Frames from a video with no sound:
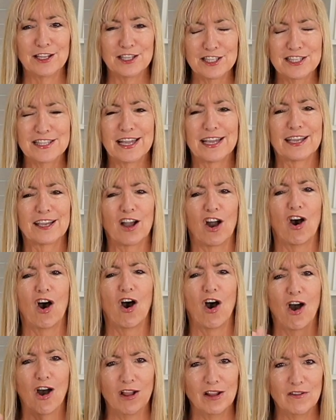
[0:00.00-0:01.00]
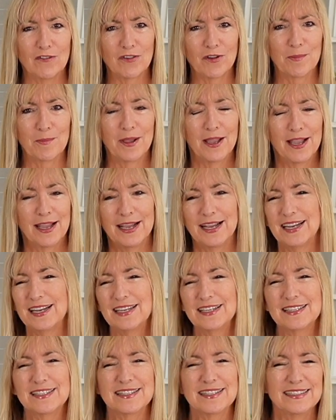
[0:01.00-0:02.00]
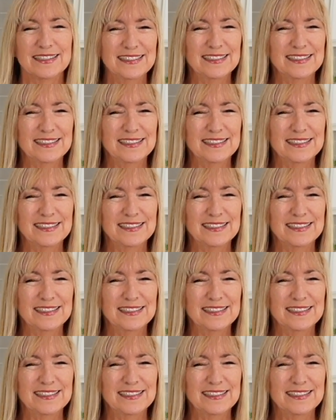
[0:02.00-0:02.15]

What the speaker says: It's like all of them, and it's,